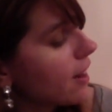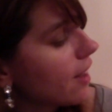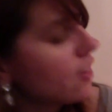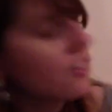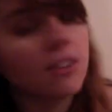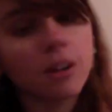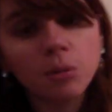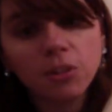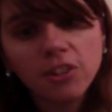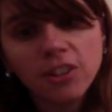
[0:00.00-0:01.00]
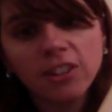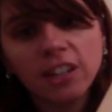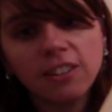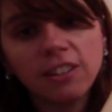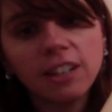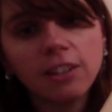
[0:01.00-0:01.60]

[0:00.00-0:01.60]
and this is number 618.